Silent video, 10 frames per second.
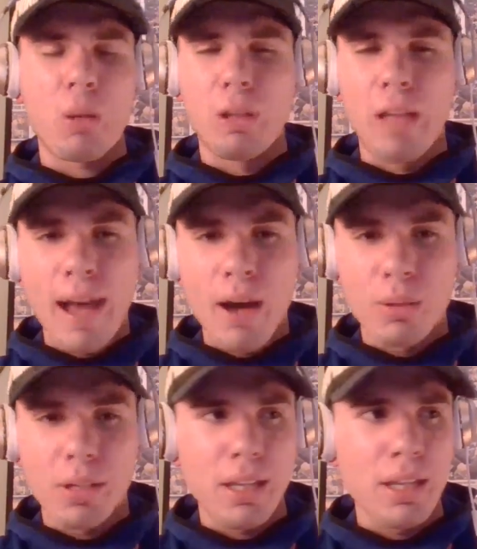
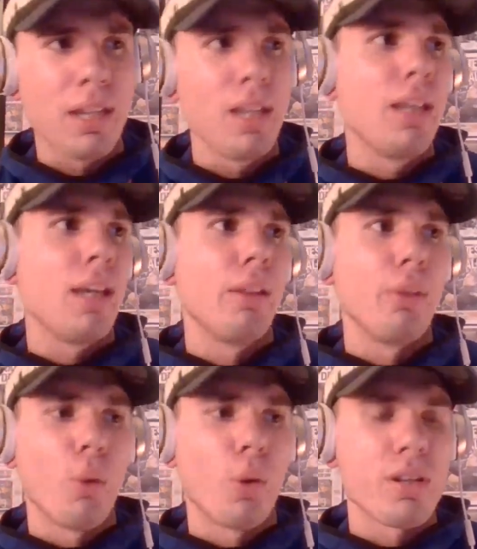Clowney and
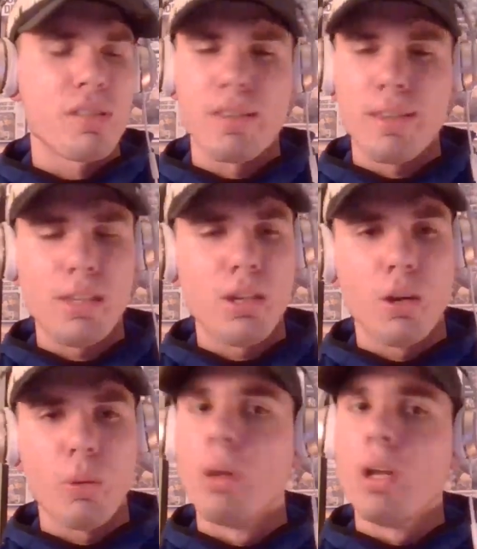Lawrence, and
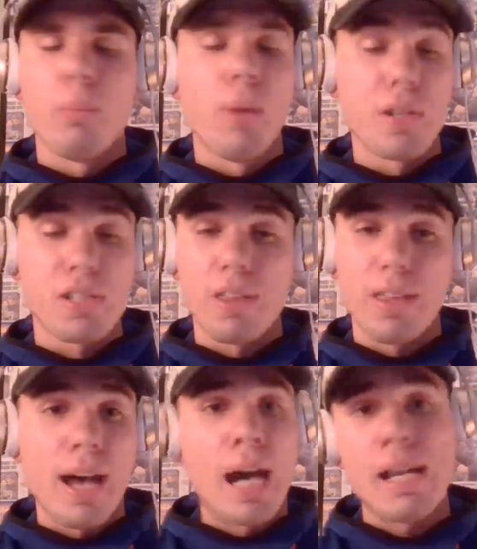most of
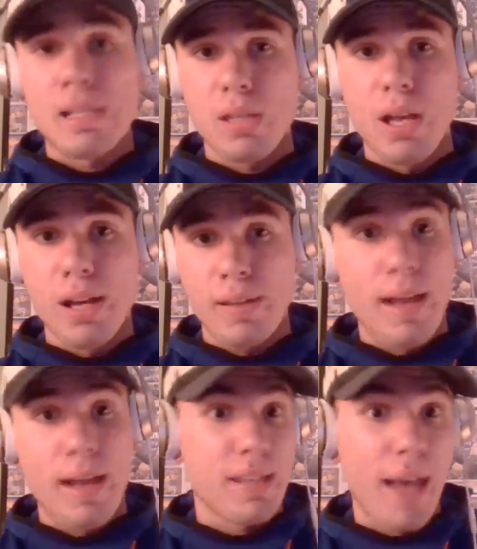the guys
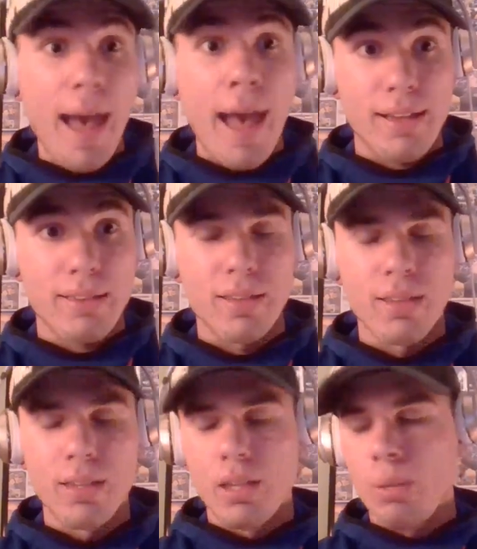got tagged.
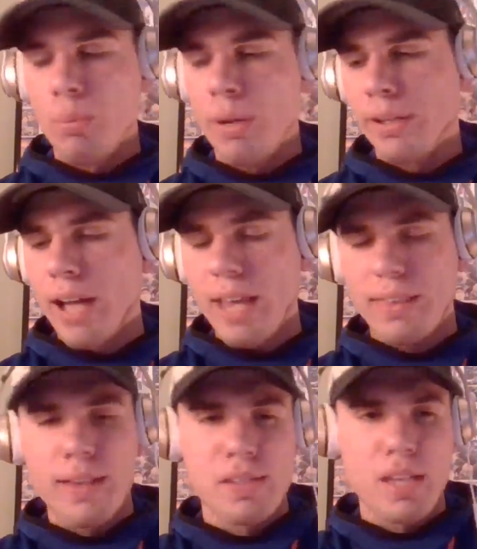But I
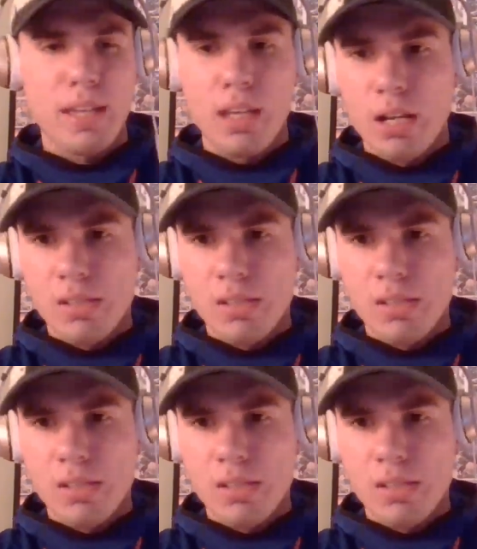think Ziggy